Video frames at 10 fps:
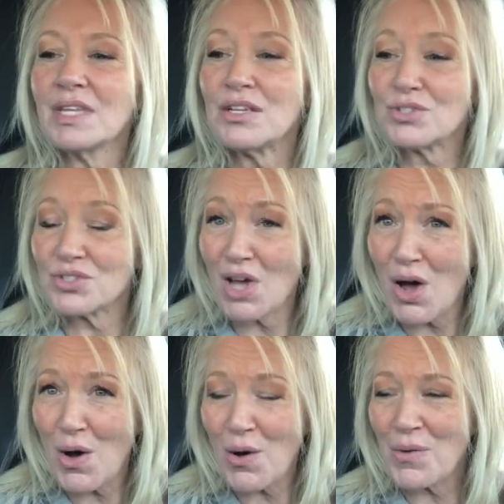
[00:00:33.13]

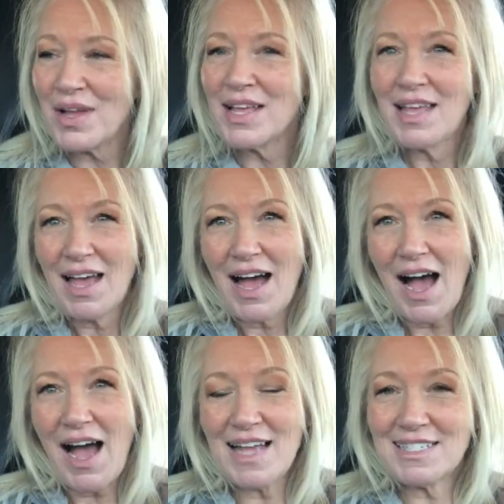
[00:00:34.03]
So
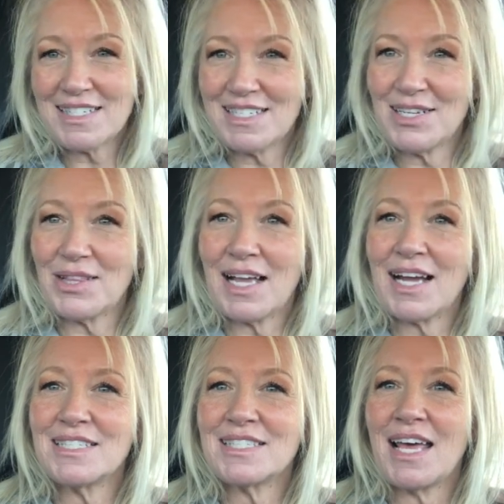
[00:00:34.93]
I still, like
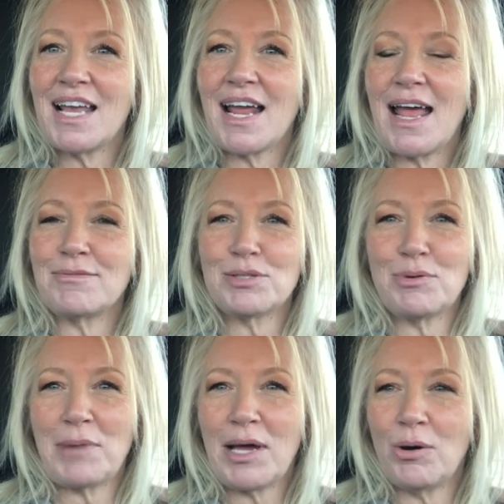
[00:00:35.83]
I said, I have some
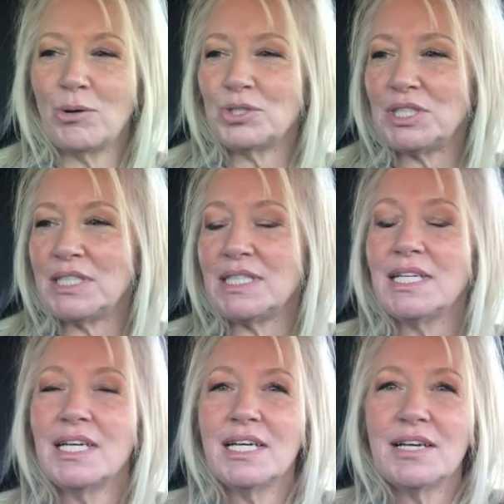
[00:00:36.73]
of my OG
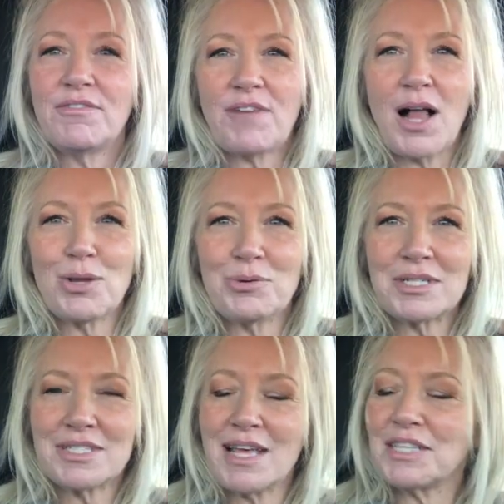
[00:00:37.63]

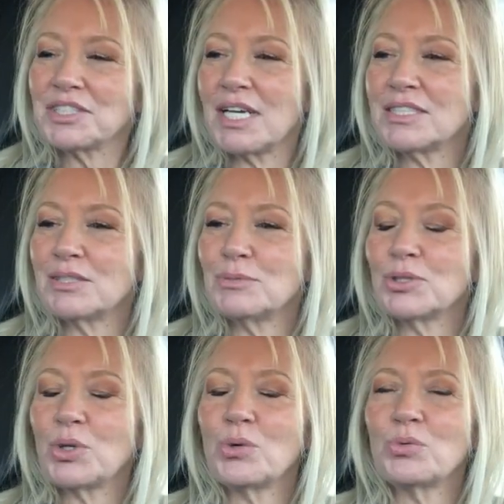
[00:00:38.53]
followers slash
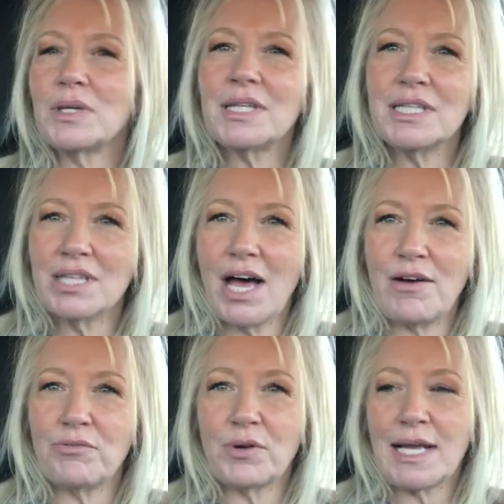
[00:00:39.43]
customers who really
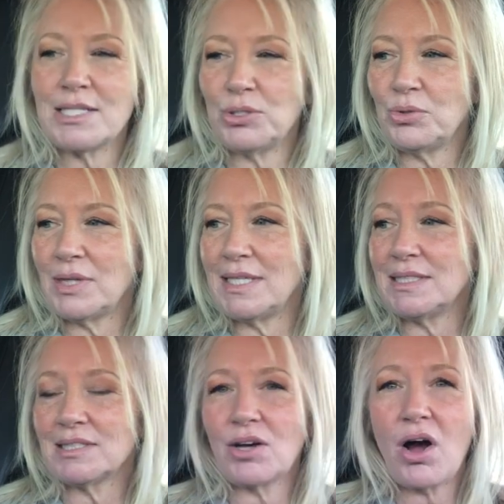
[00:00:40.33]
love when I do
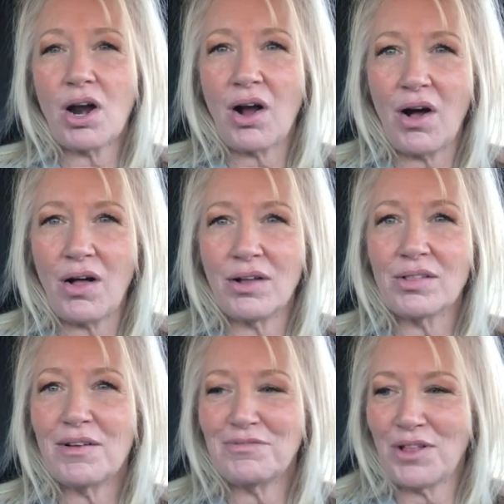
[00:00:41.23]
these car haul
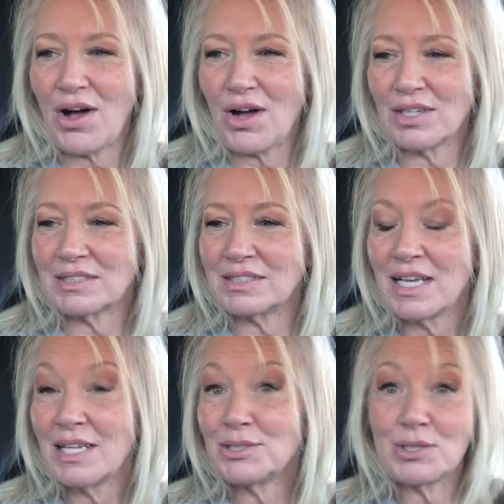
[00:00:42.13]
vlogs.
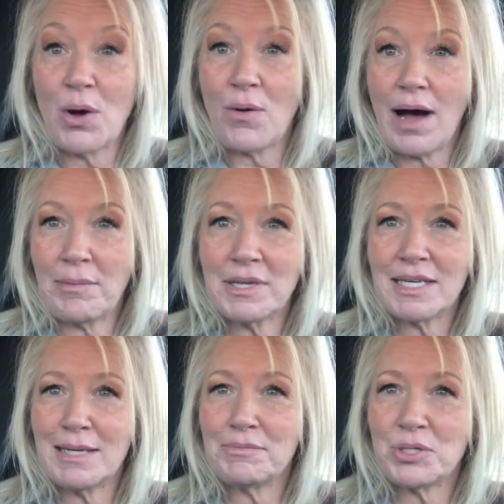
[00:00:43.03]
So I'm gonna
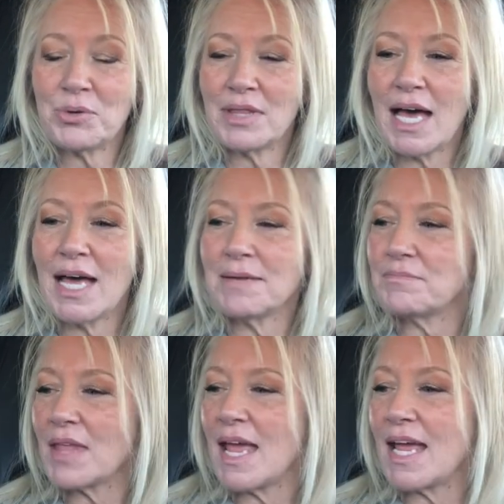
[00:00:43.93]
keep doing that.
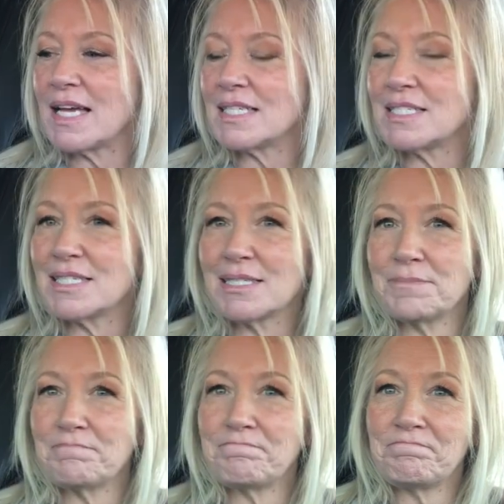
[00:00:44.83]
And
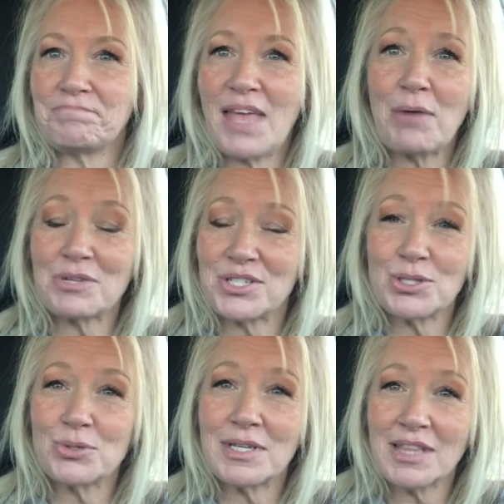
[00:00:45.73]
yeah, we're still
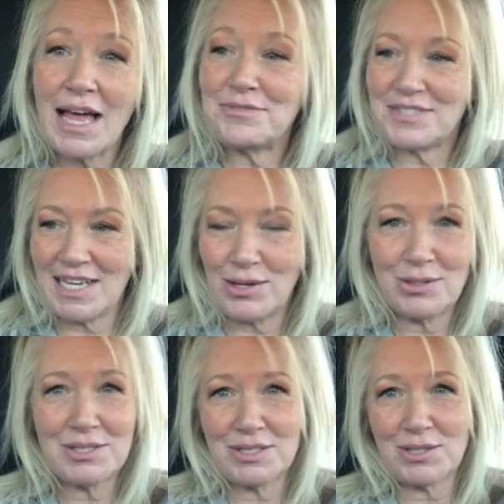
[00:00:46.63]
doing live
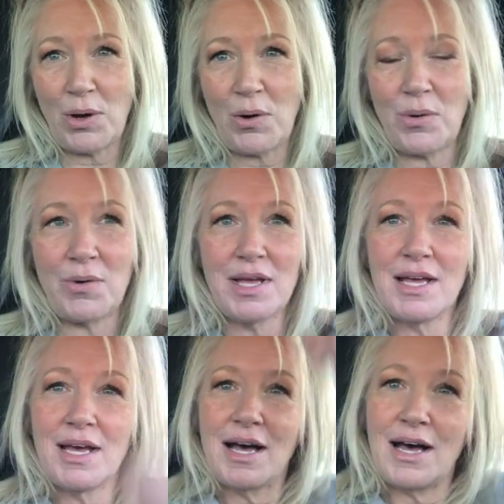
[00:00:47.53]
sales. So
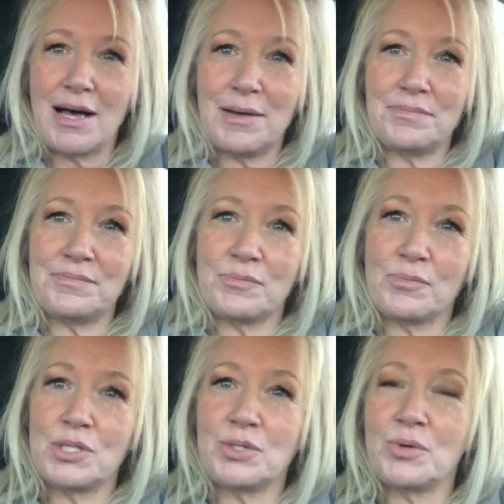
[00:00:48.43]
um,
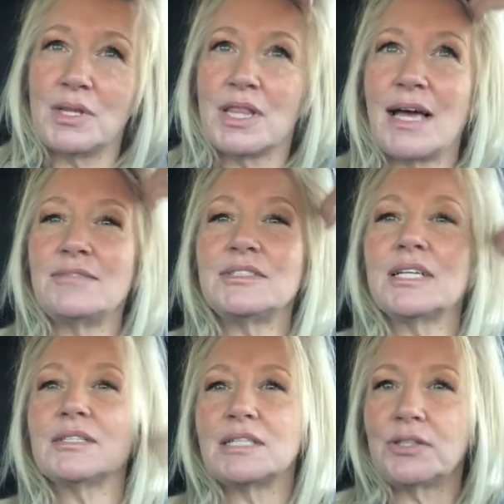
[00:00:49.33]
we do live
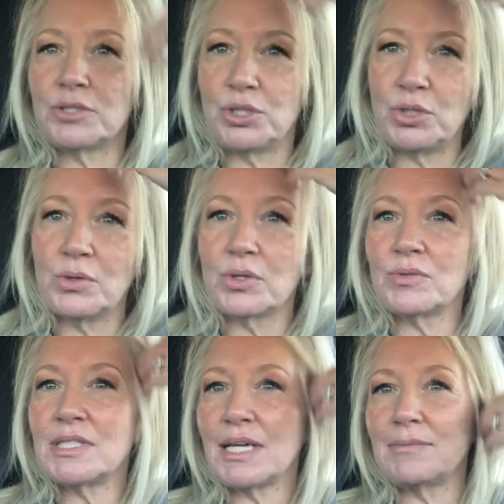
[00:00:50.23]
sales either two or
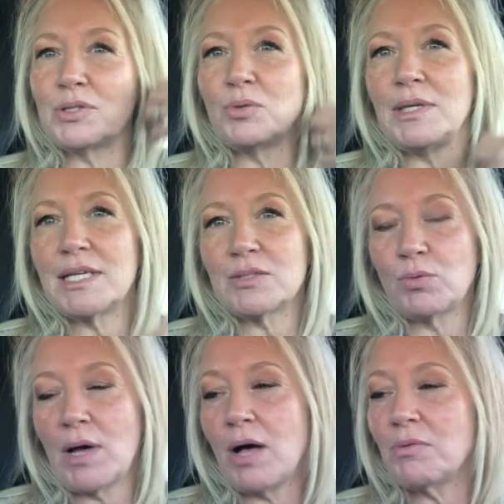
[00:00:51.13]
three times a week as
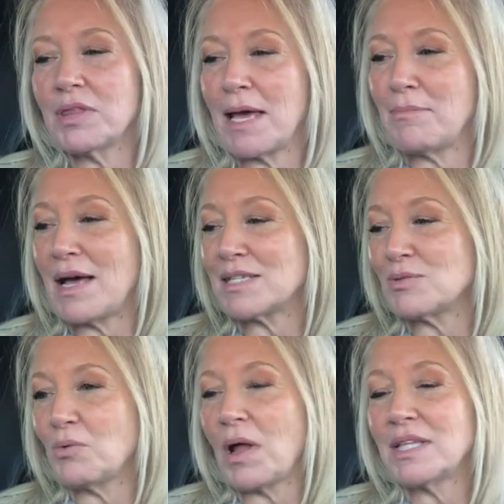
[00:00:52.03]
well with handbags
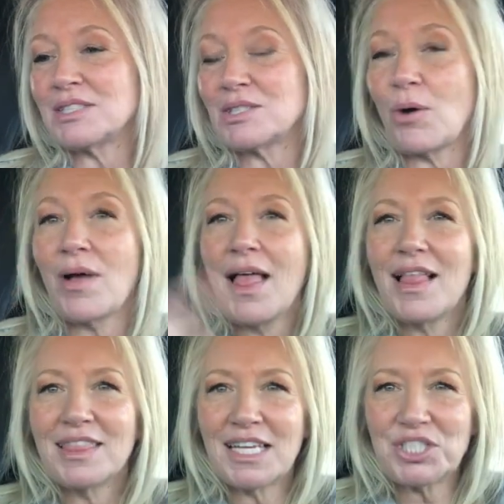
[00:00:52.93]
and wallets. So
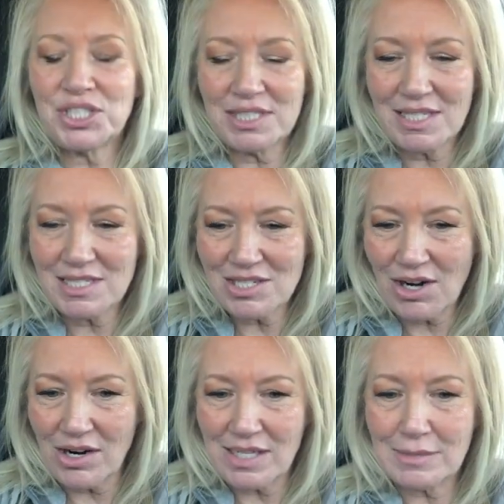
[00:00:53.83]
let's just get
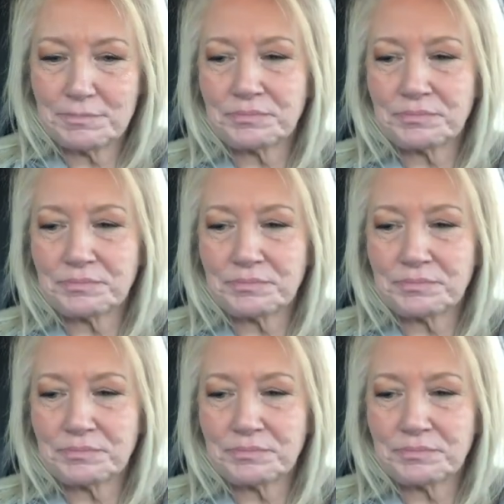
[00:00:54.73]
started.